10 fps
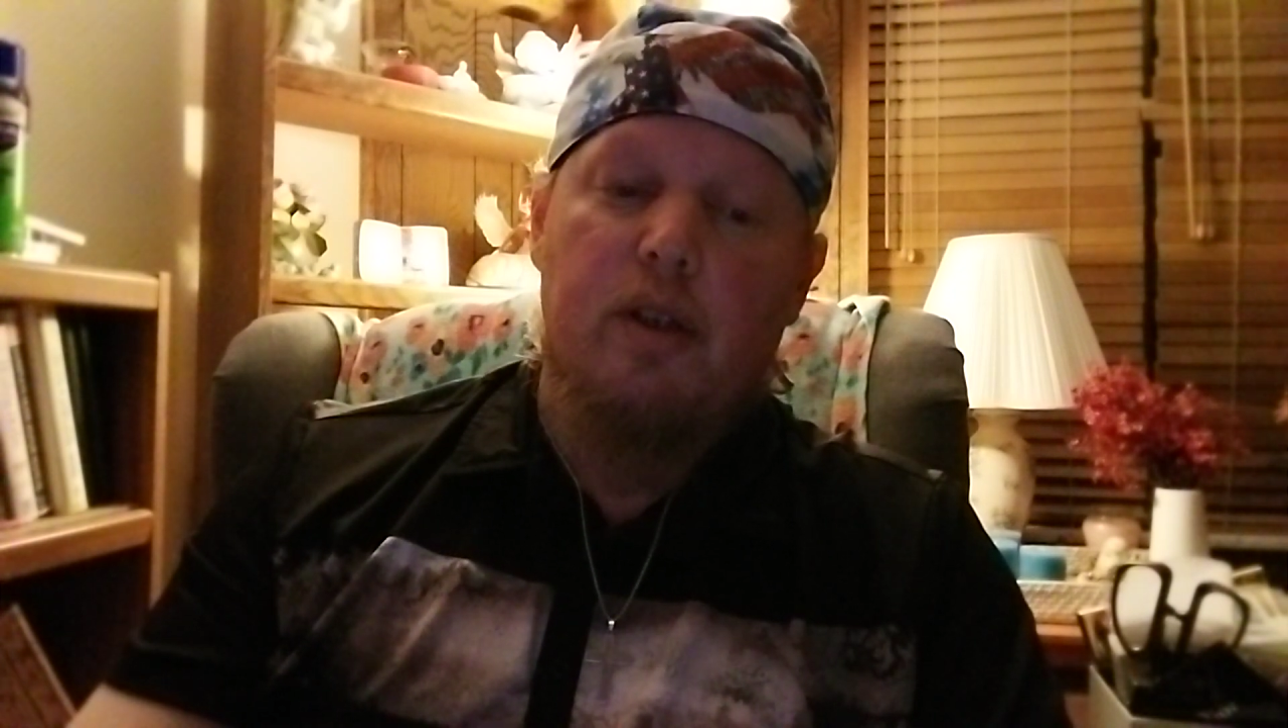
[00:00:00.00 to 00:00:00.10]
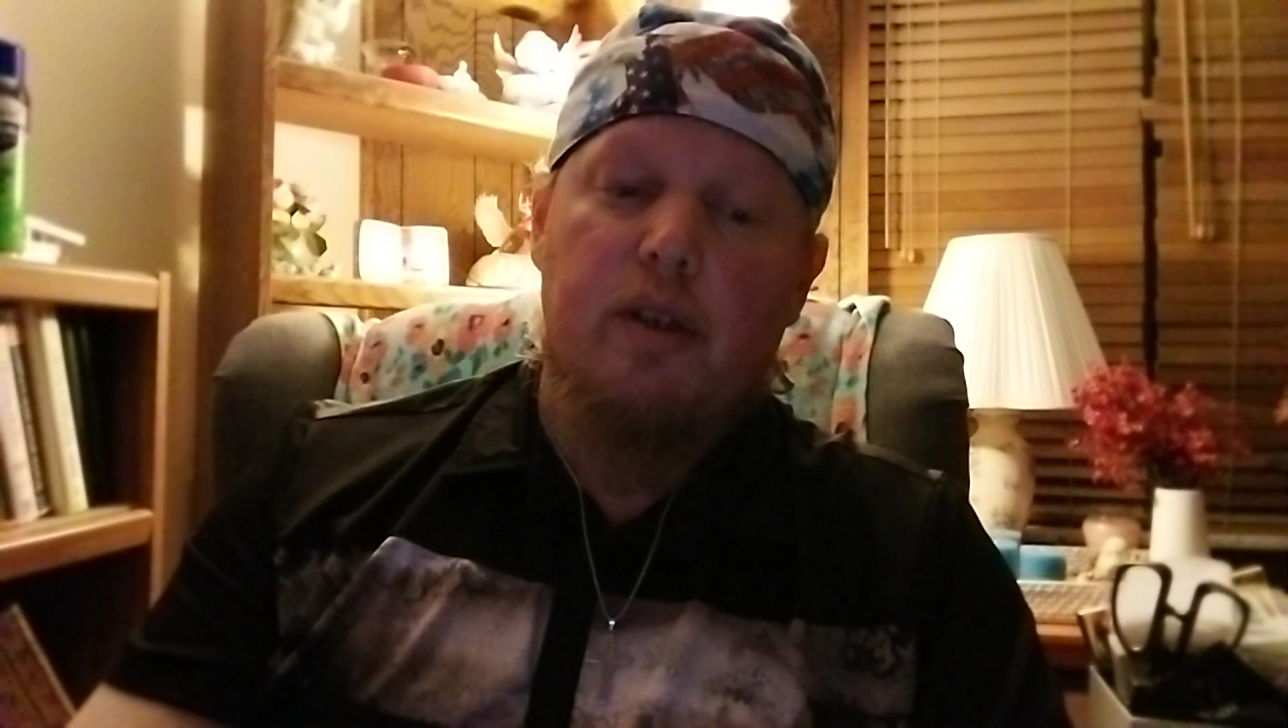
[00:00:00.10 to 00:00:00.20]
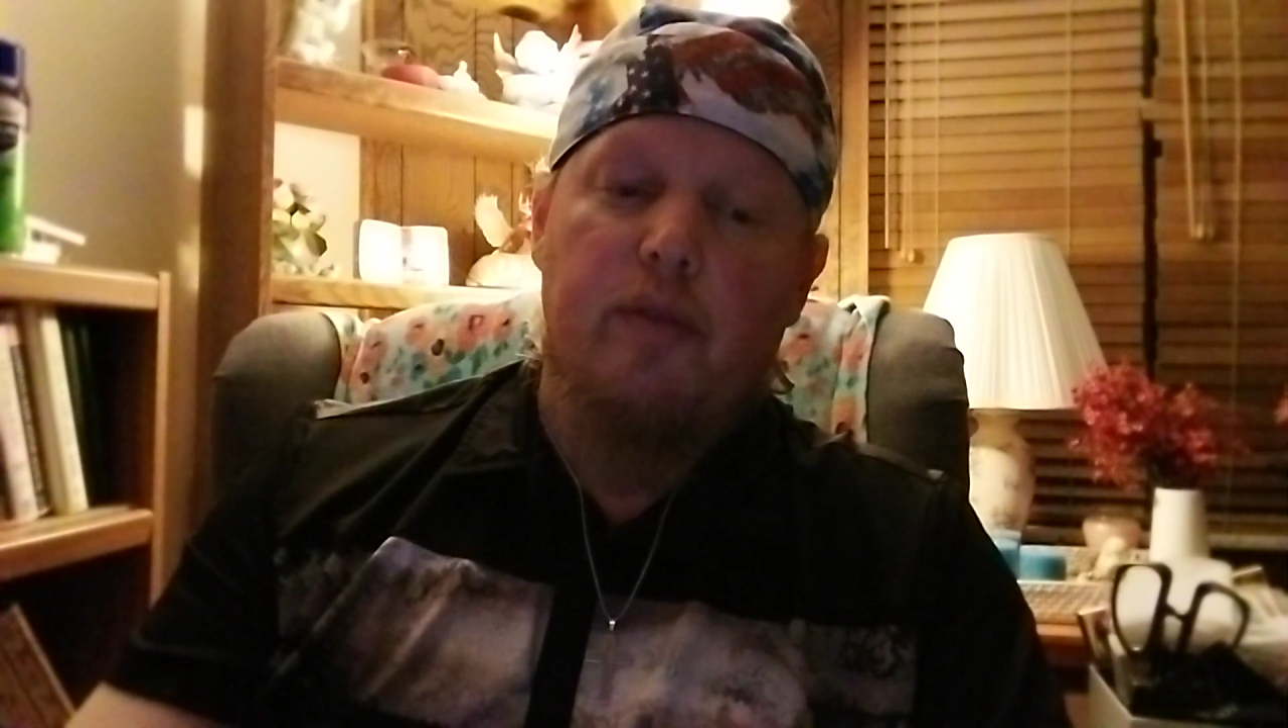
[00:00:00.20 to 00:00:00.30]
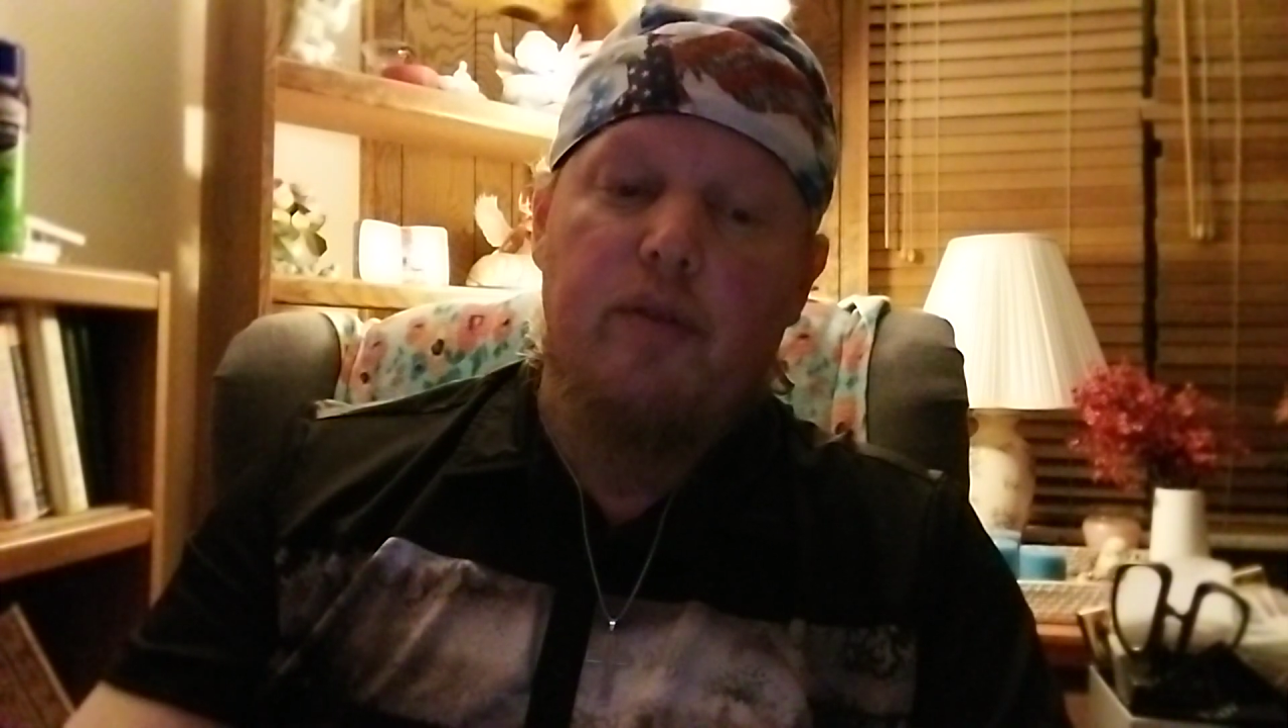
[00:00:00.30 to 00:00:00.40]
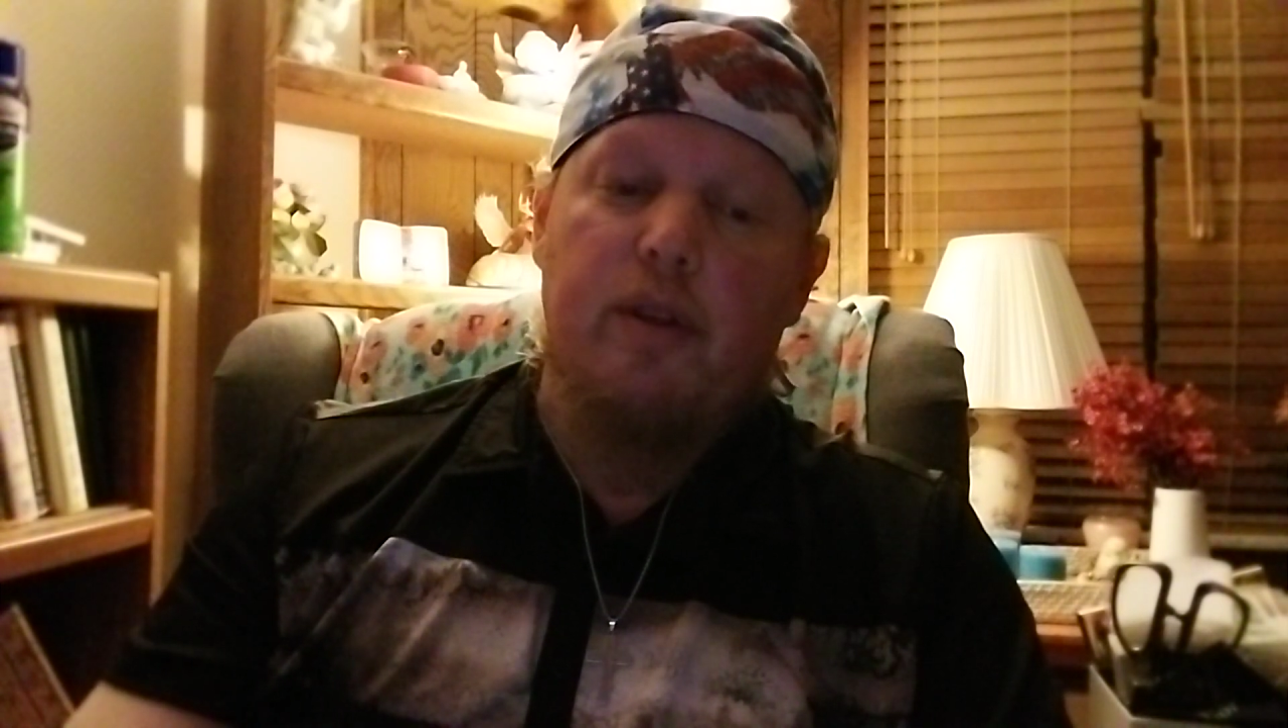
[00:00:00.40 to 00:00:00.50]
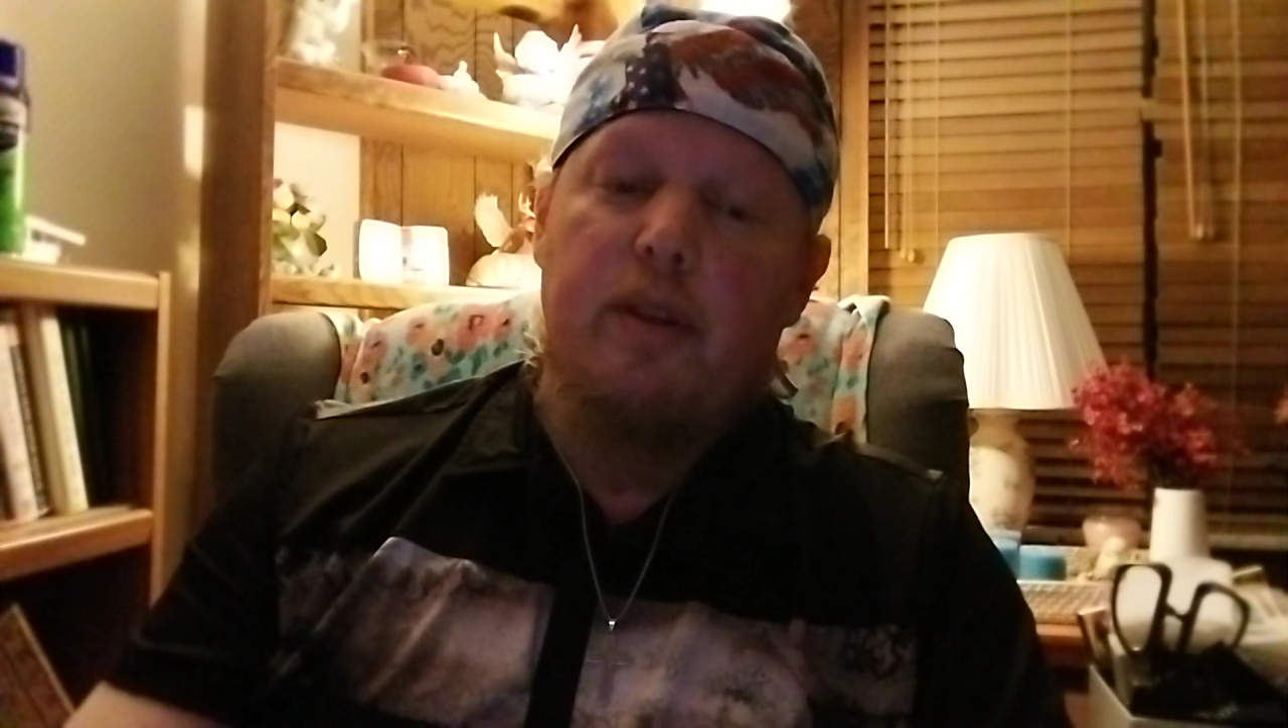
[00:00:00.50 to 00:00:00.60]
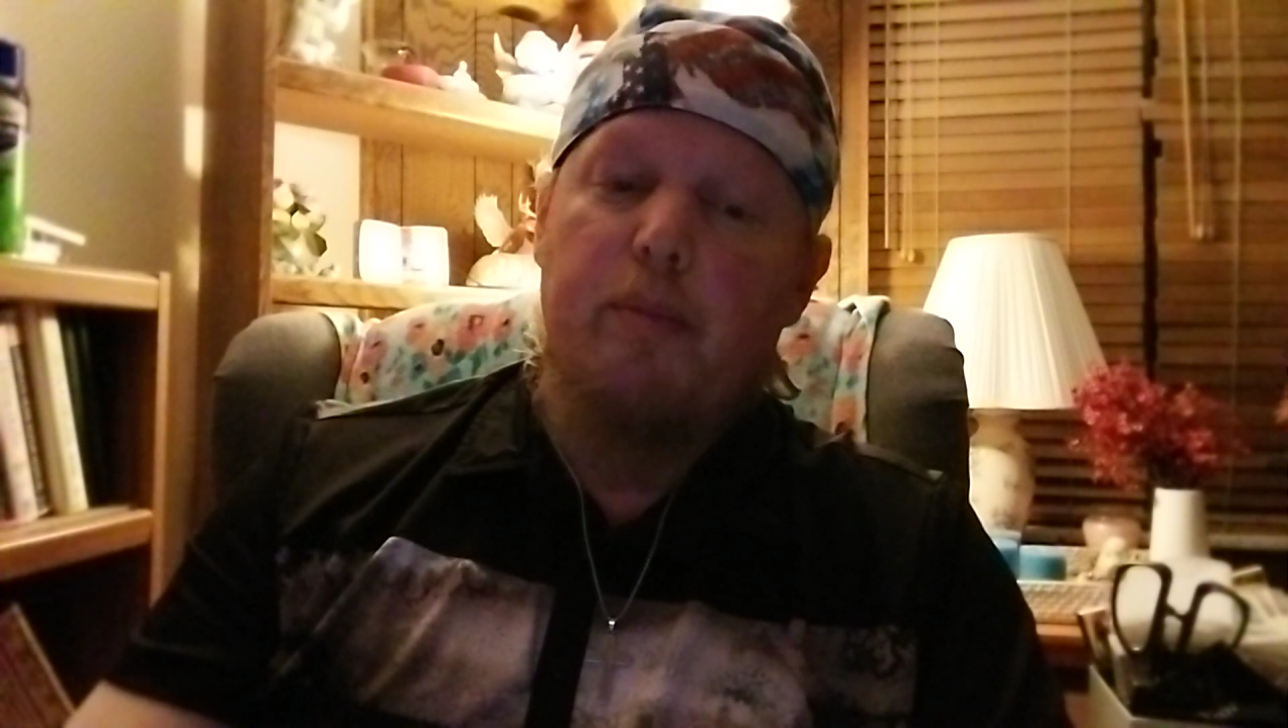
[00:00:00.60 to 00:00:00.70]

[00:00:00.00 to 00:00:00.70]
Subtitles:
can affect the